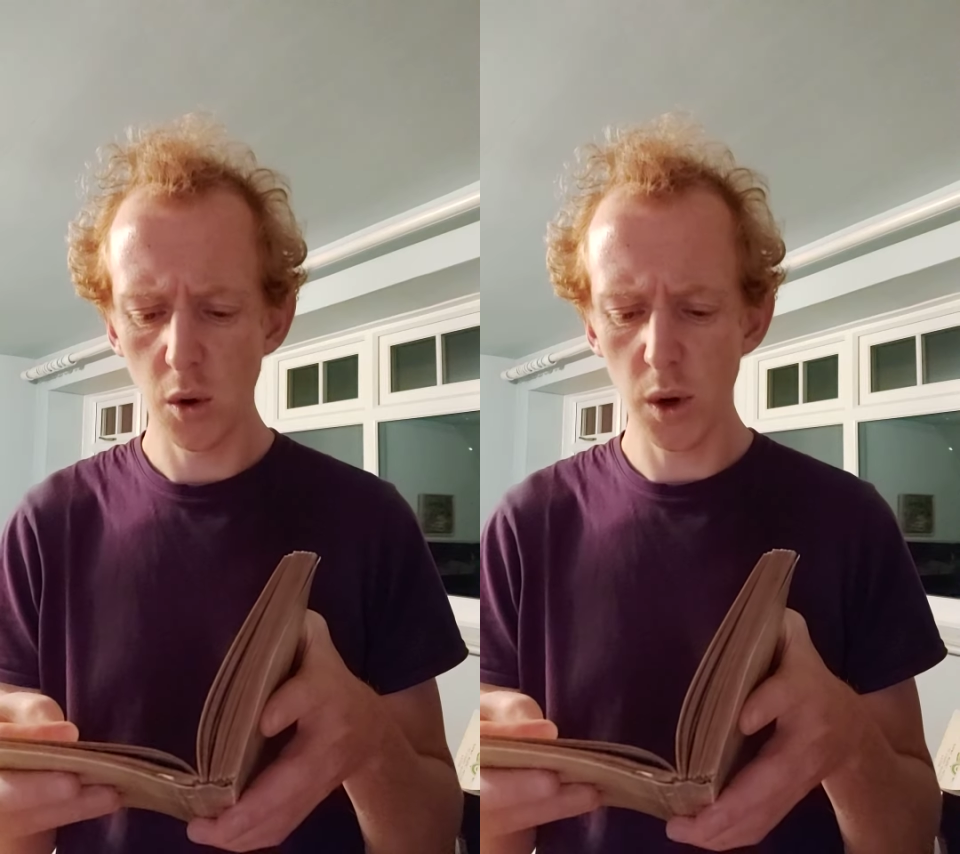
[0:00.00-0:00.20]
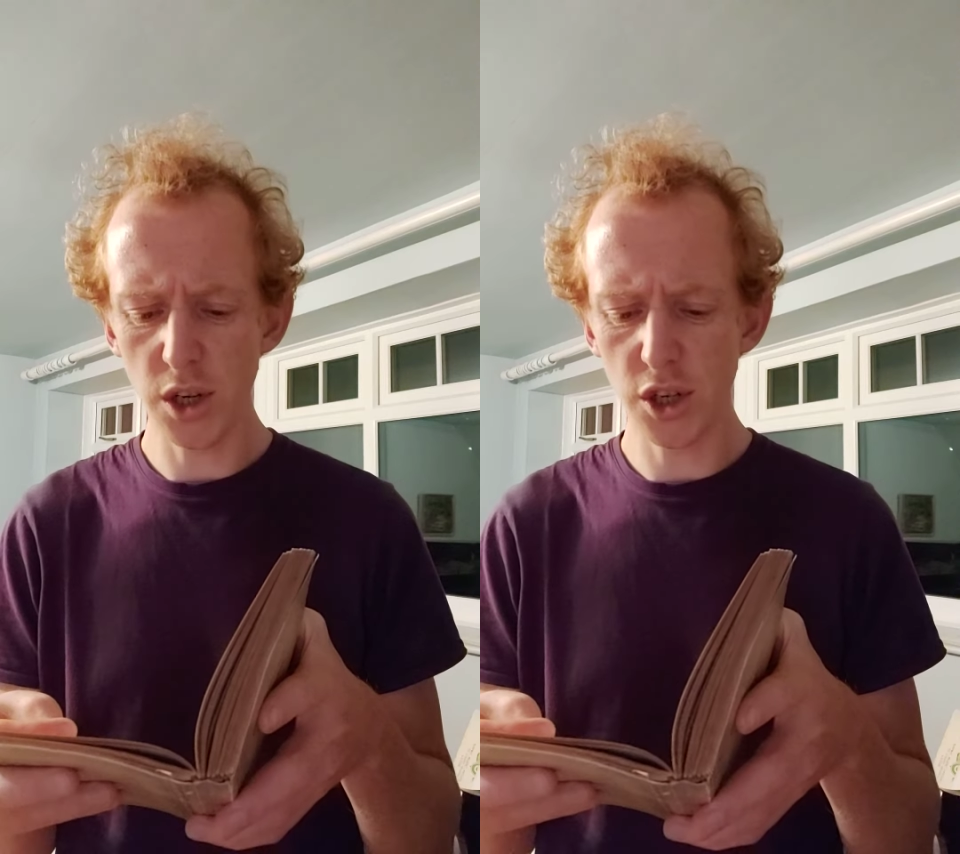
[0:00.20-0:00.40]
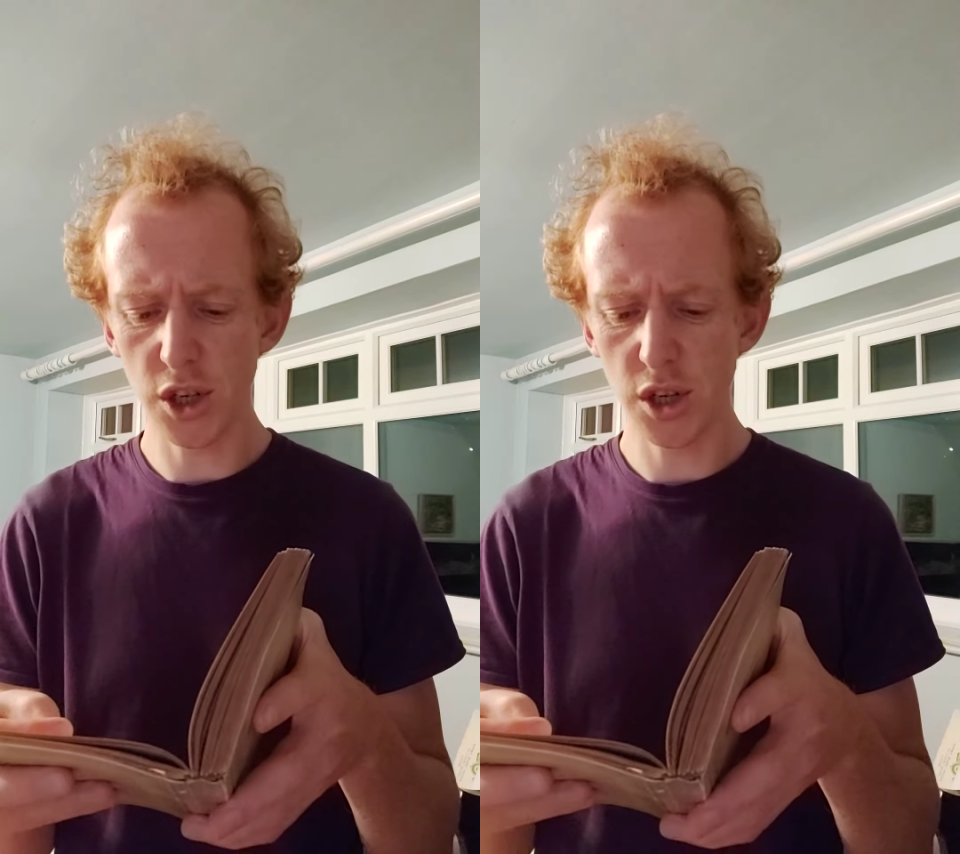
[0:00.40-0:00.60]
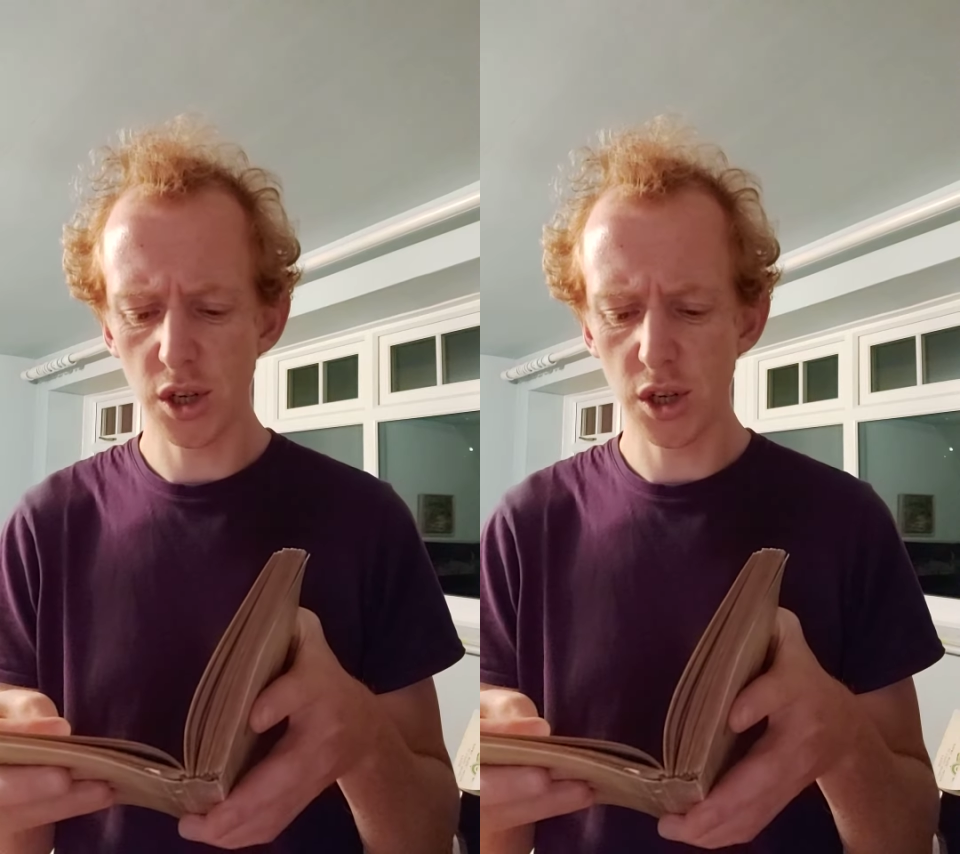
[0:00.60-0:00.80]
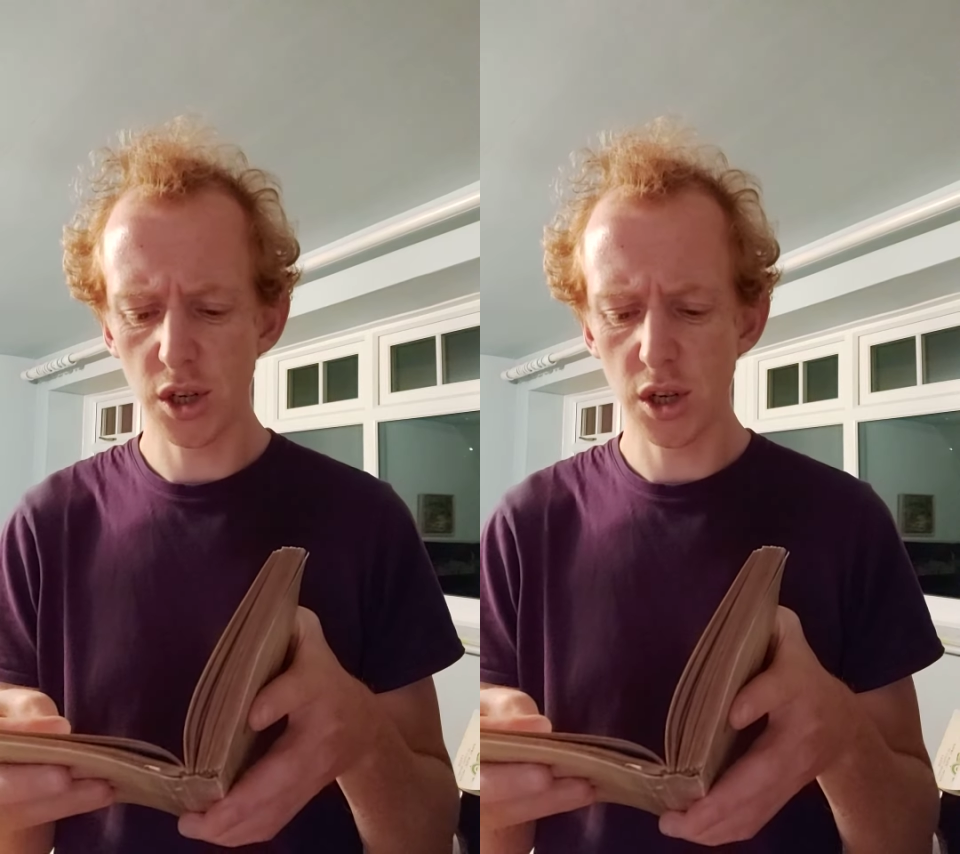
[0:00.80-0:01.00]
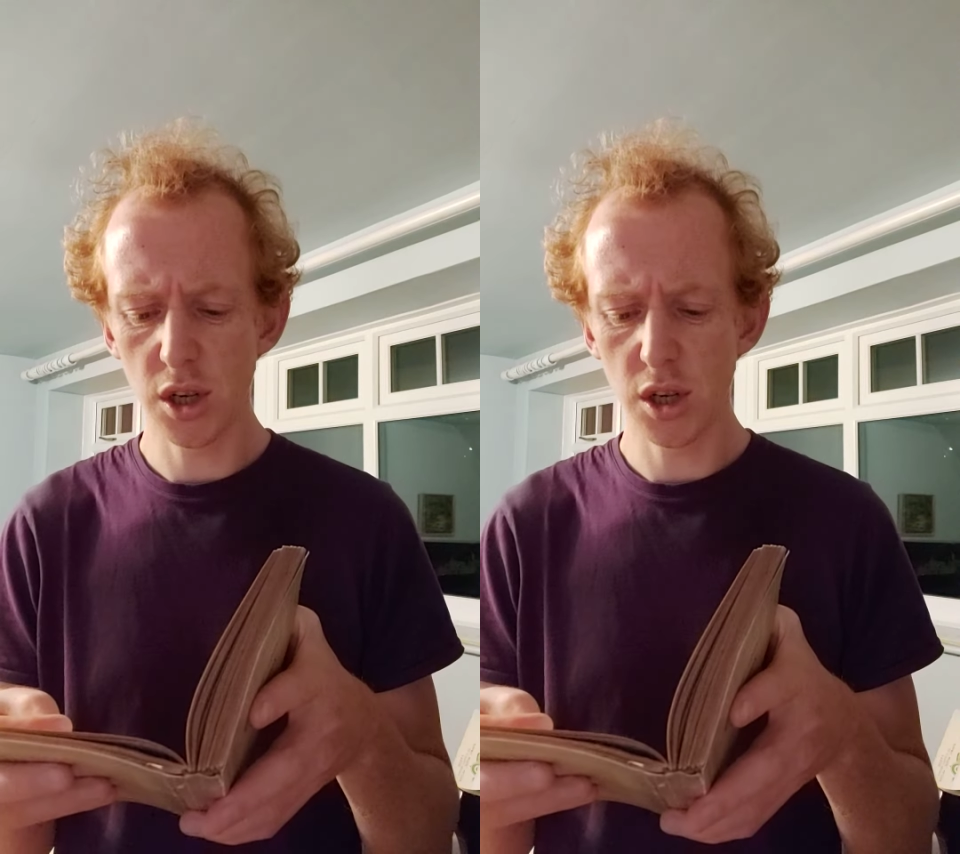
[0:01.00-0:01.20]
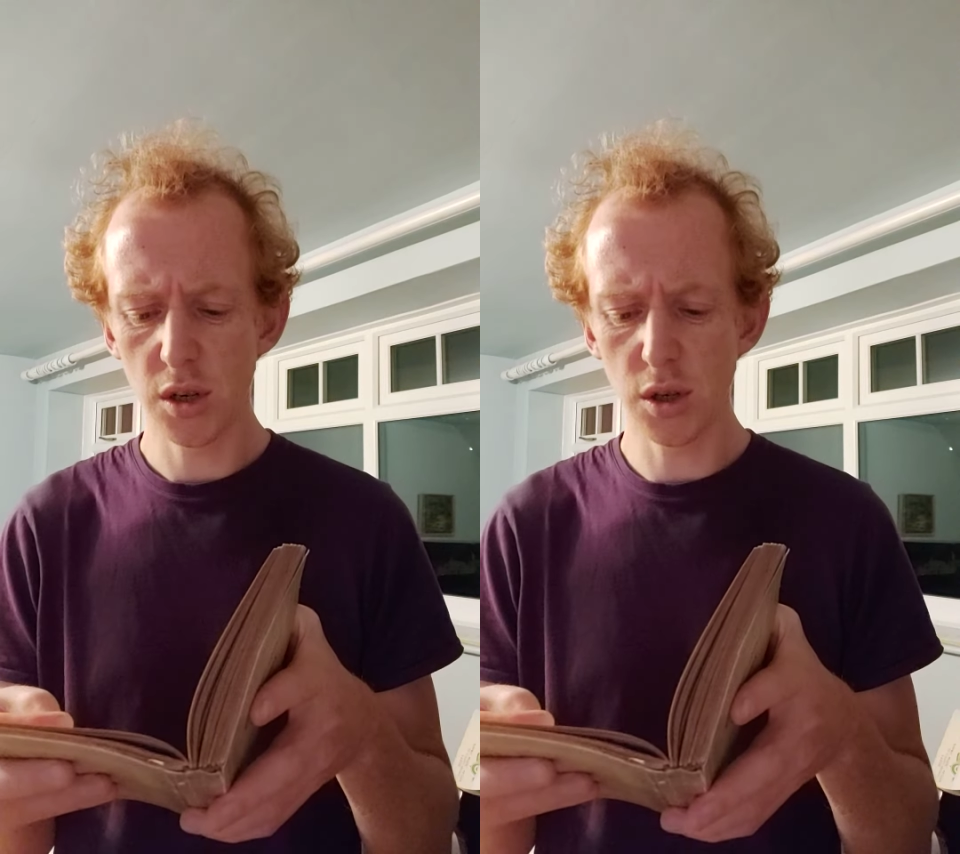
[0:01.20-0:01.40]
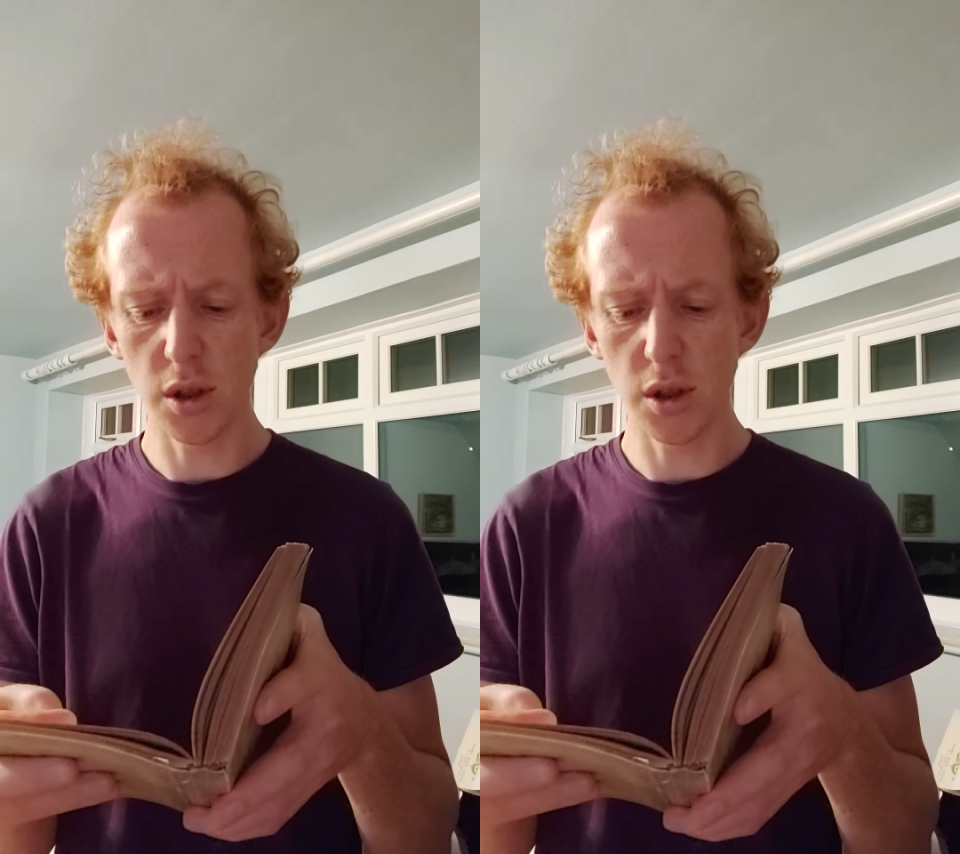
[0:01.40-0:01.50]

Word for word: which to